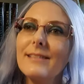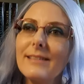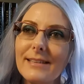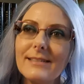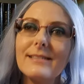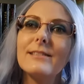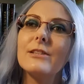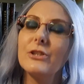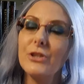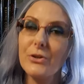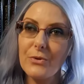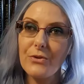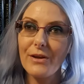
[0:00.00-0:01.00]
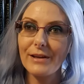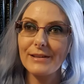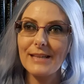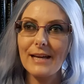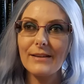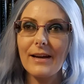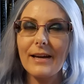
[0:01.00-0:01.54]
list two things
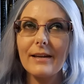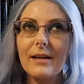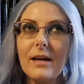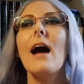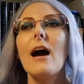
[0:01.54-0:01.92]
I like.